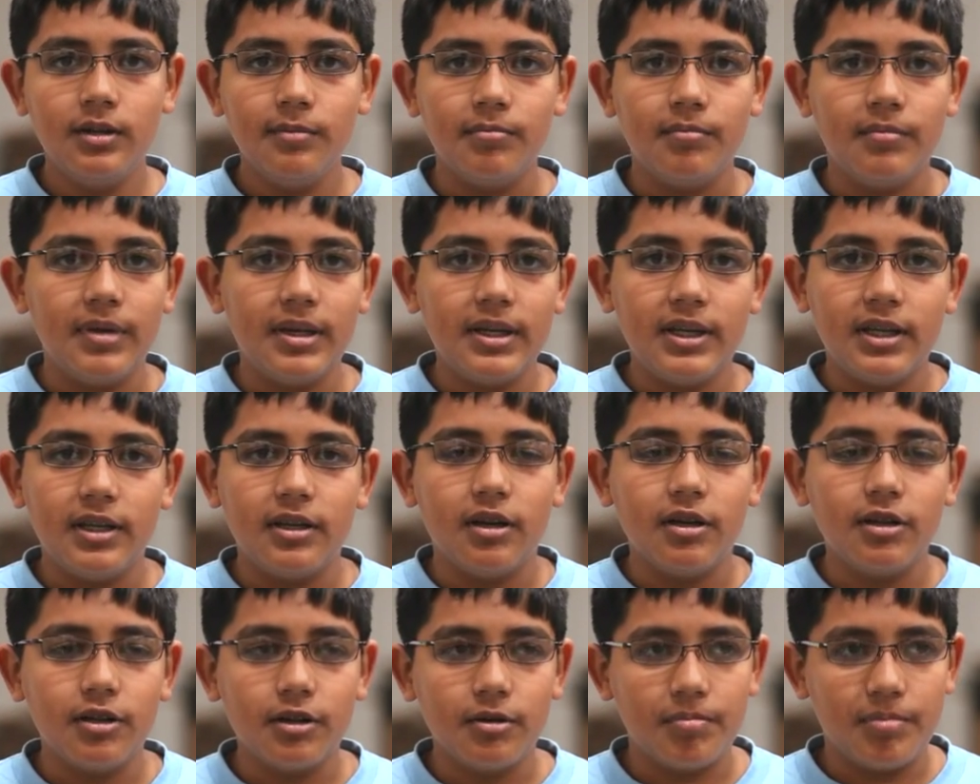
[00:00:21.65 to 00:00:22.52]
Many
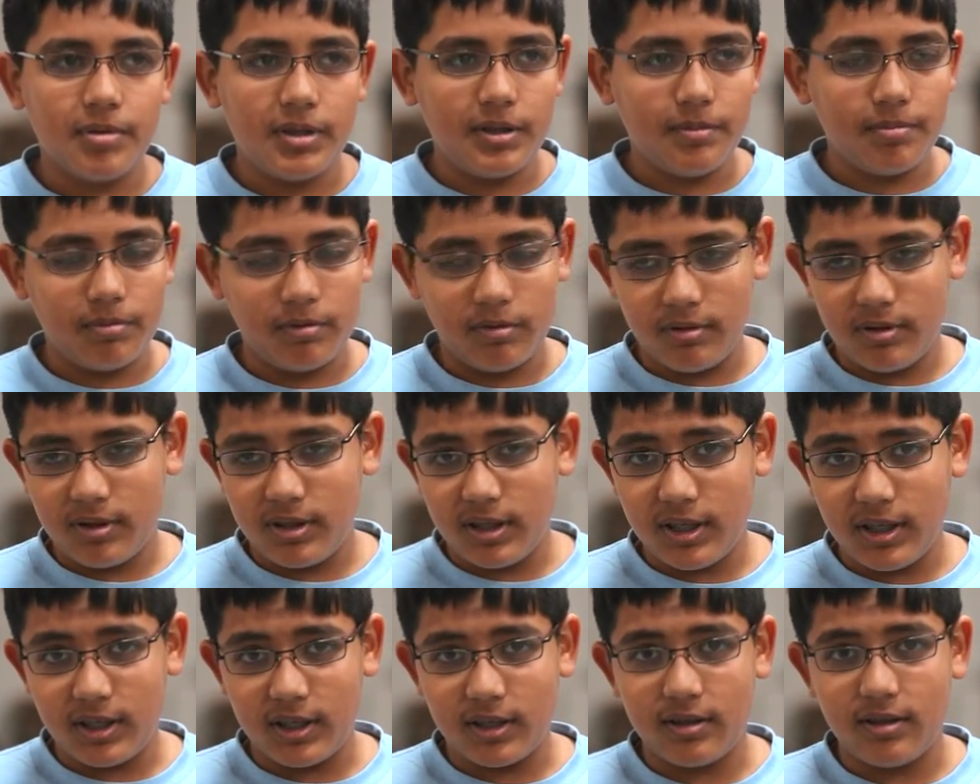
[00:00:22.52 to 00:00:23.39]
other people
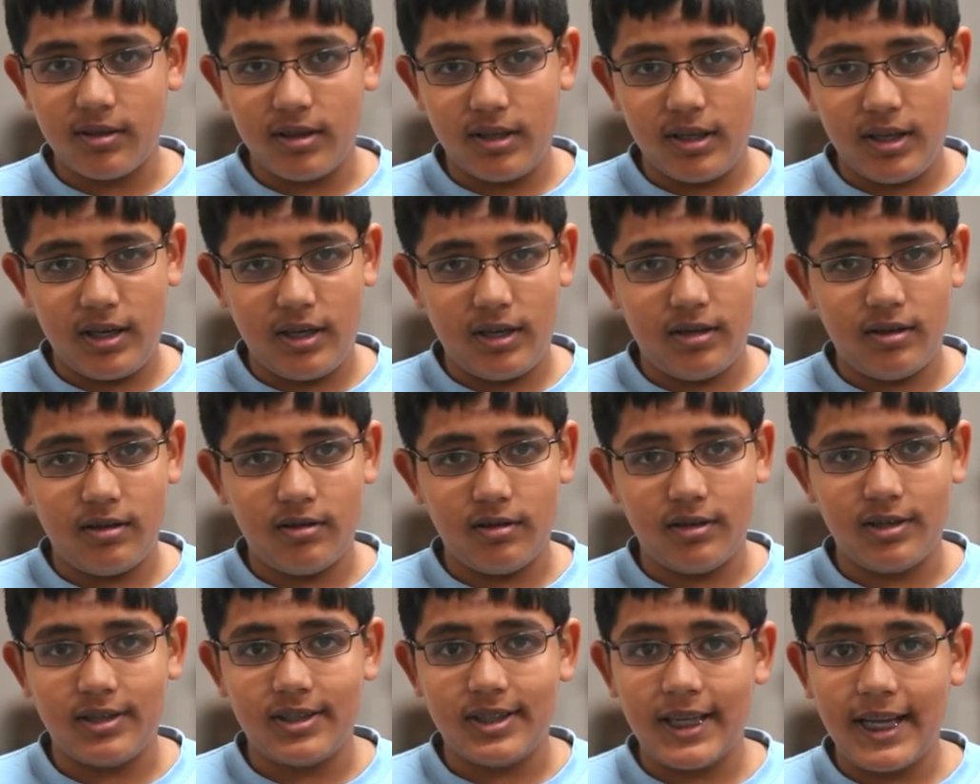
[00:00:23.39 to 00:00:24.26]
think
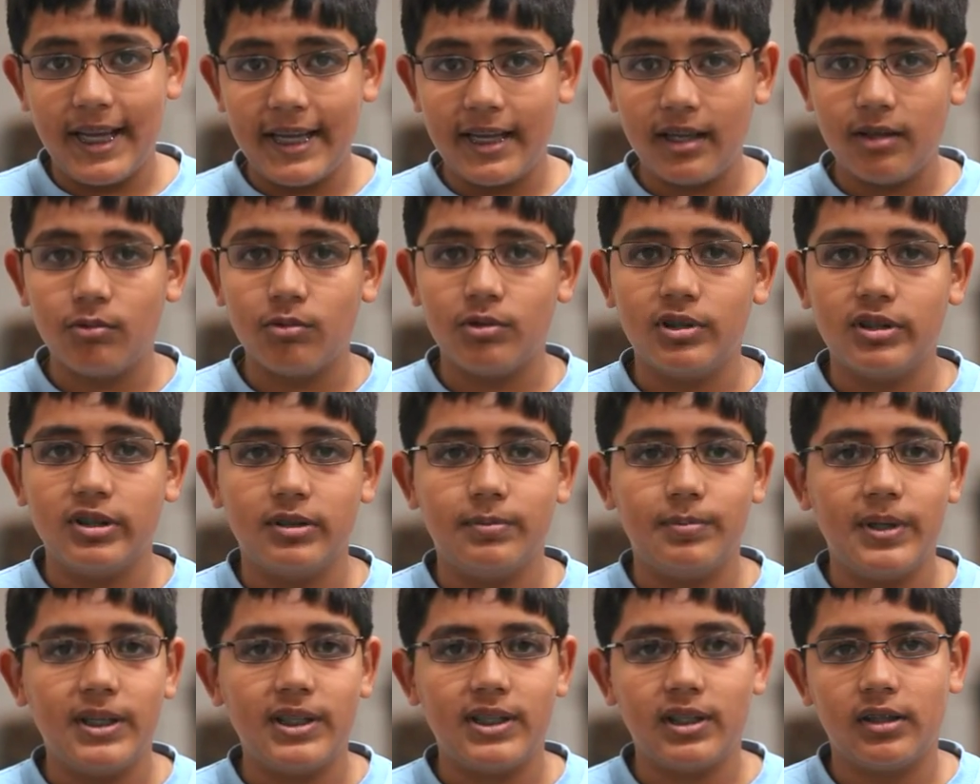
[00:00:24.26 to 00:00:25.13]
that the tank would
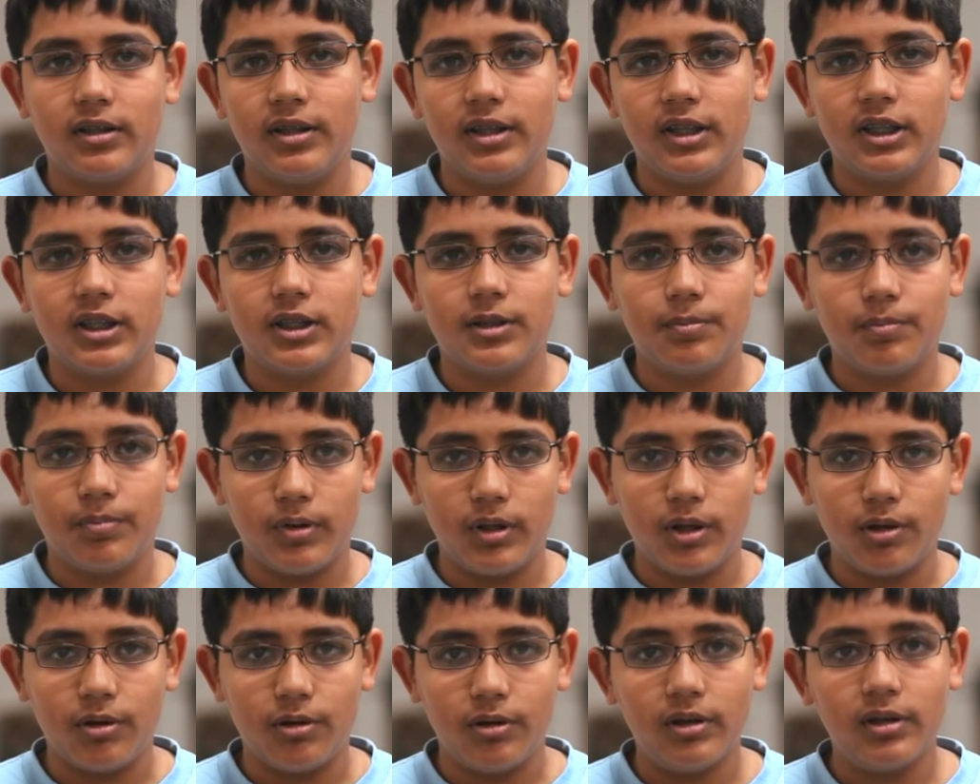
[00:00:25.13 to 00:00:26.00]
just basically
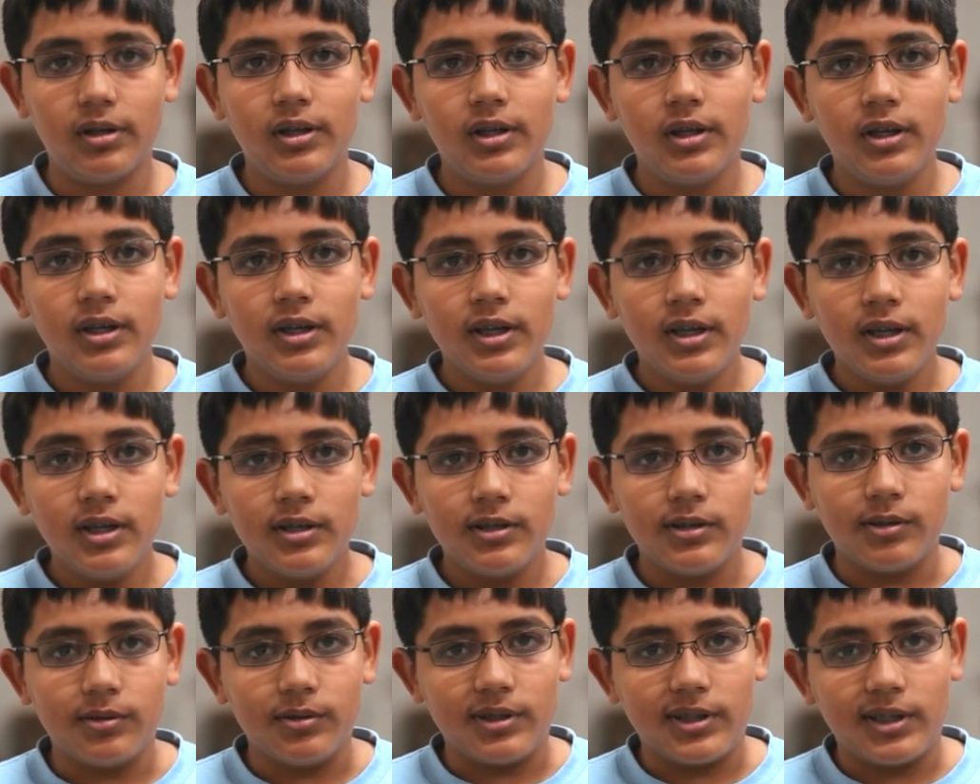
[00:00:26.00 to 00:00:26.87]
explode.
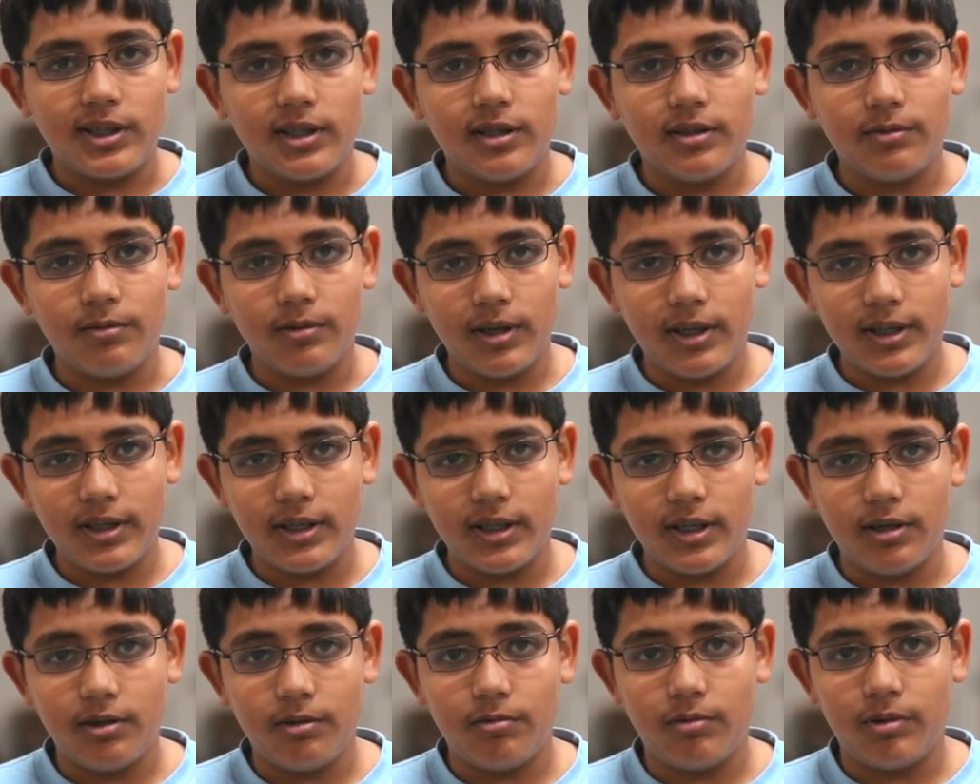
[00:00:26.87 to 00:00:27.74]
So right
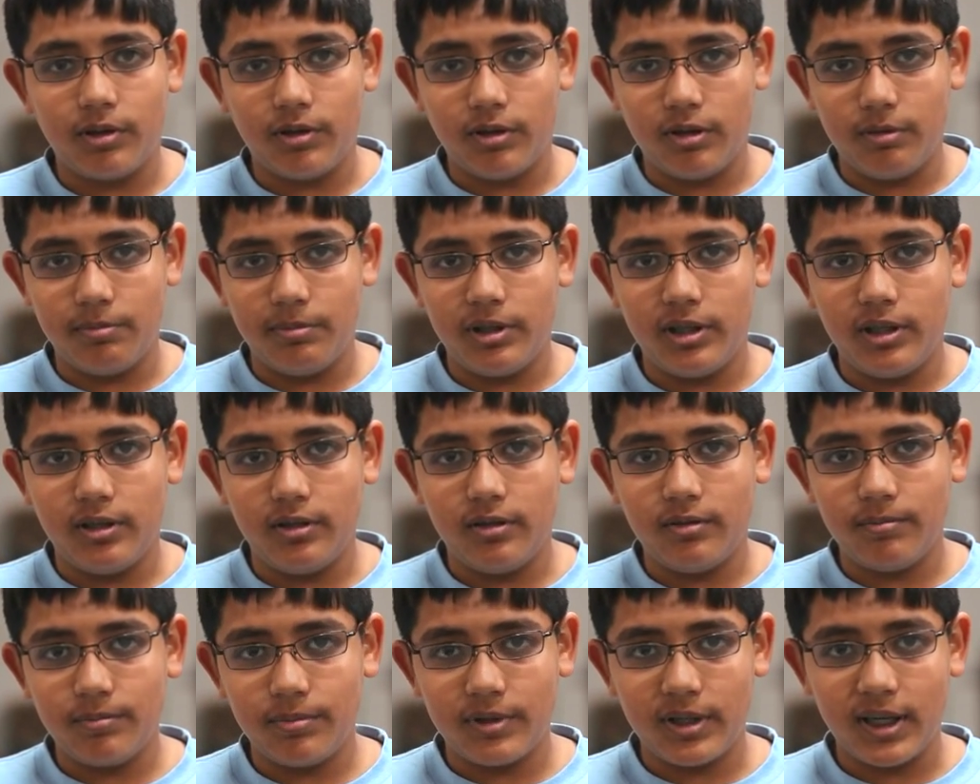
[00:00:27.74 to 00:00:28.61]
now we're going to be
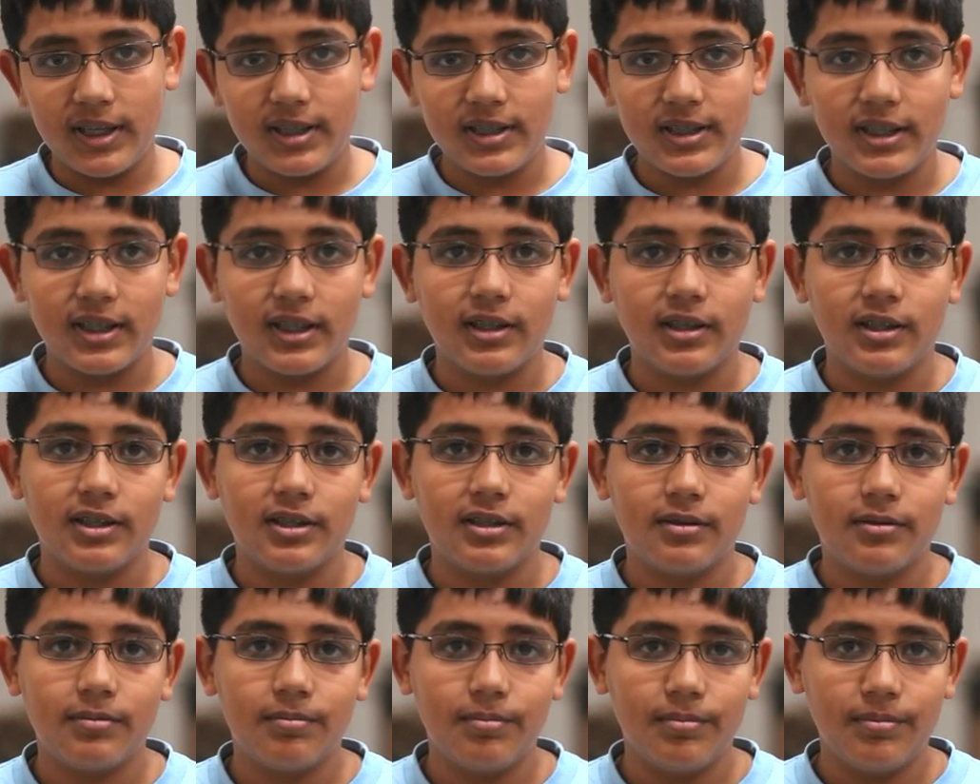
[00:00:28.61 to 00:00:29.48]
testing
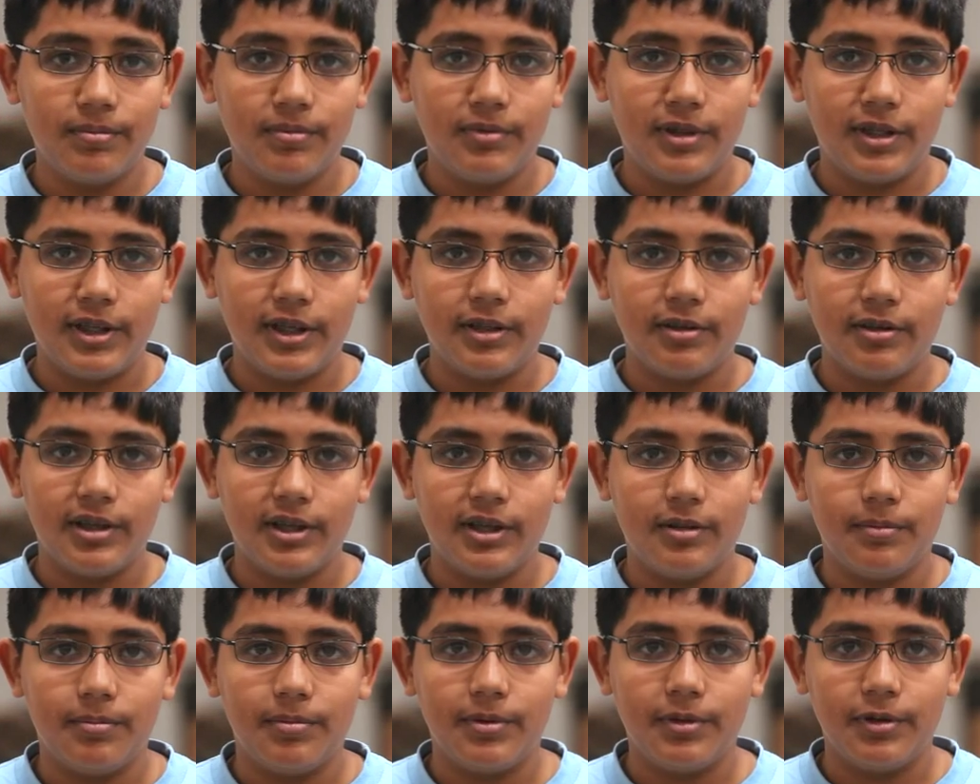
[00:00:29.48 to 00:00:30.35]
this theory
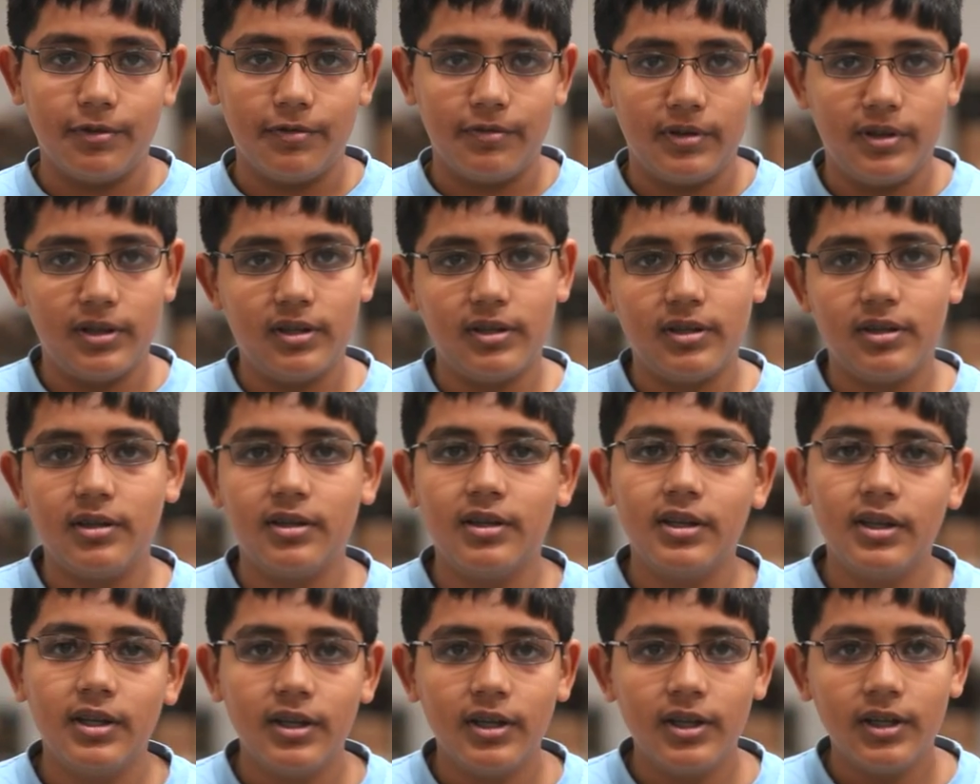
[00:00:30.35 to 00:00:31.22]
to prove it.
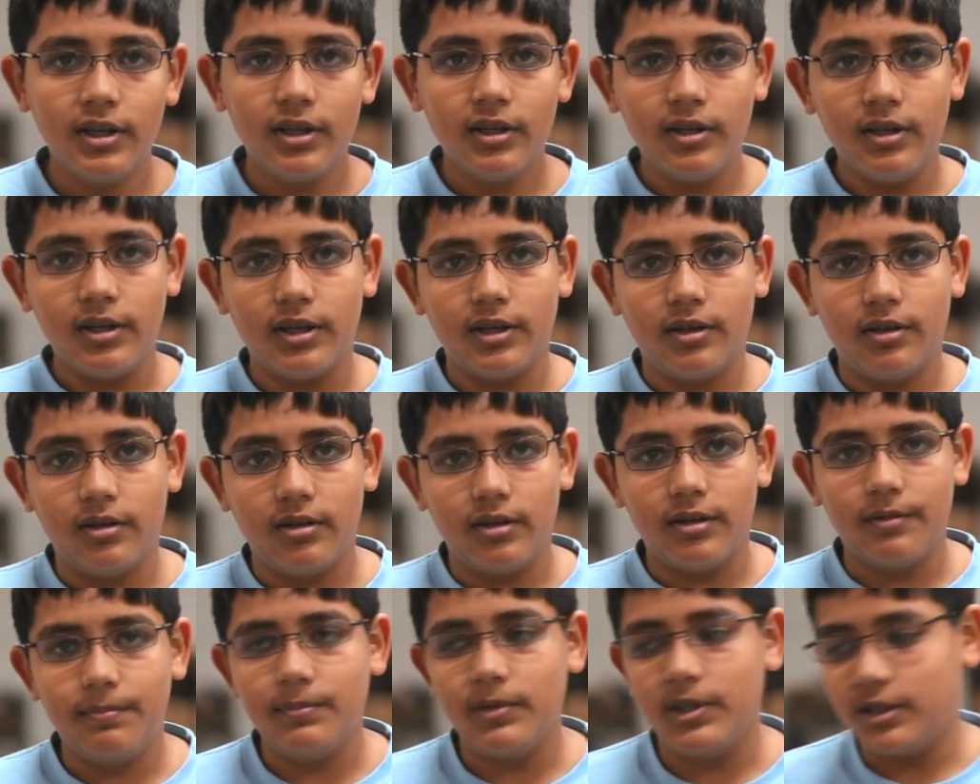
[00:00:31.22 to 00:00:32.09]
Now
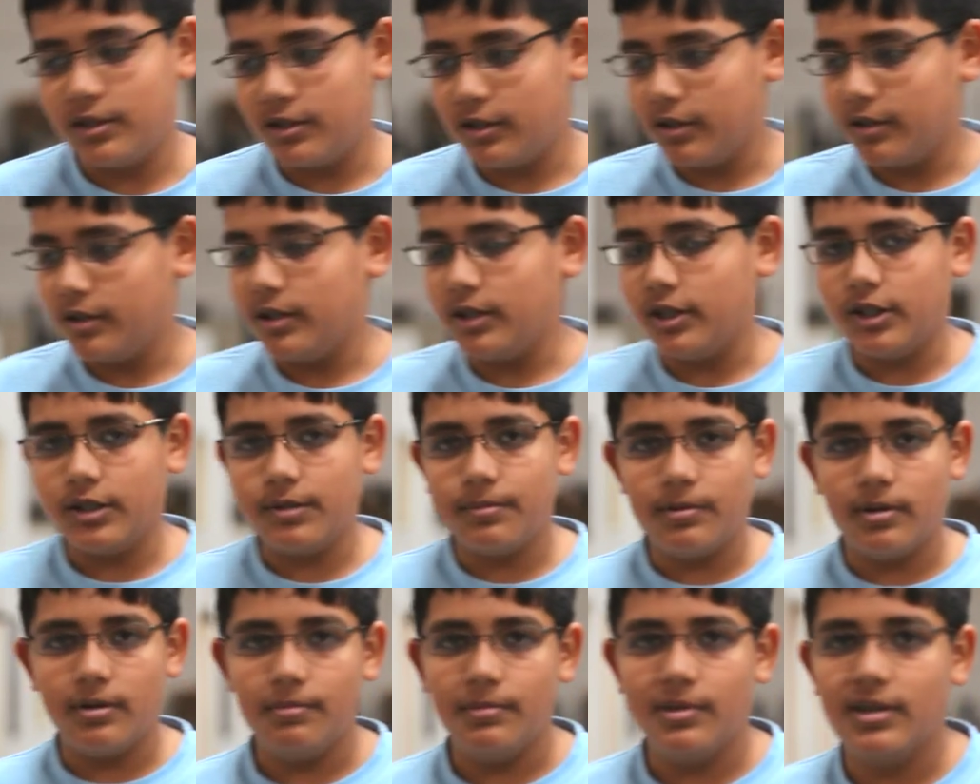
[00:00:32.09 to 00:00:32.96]
let me start the
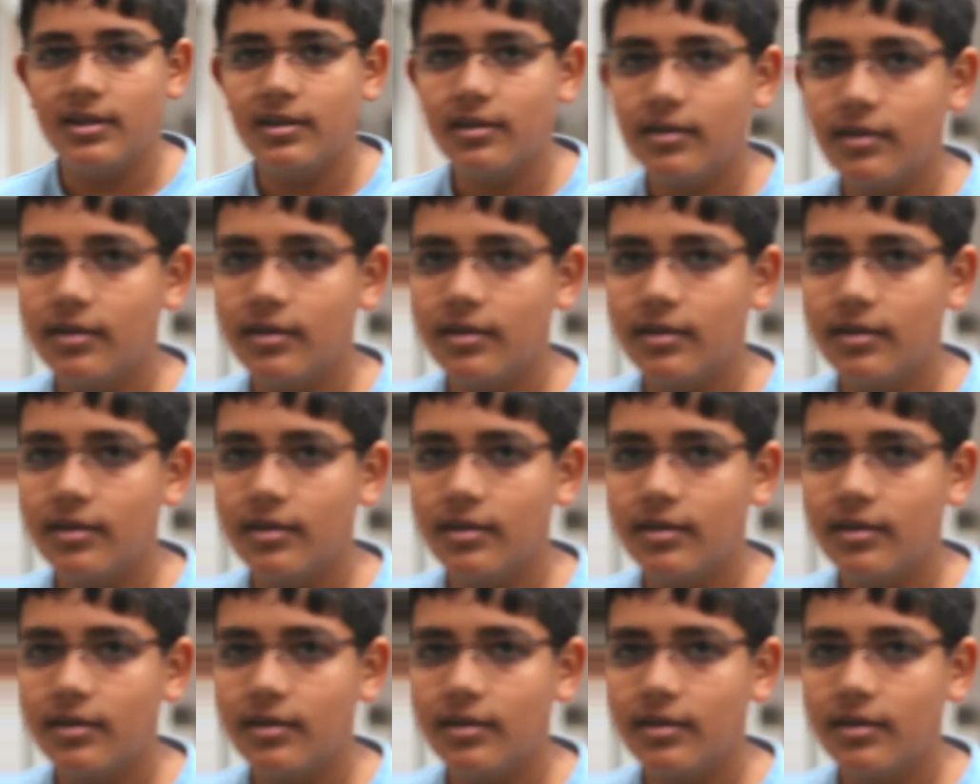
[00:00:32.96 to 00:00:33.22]
experiment.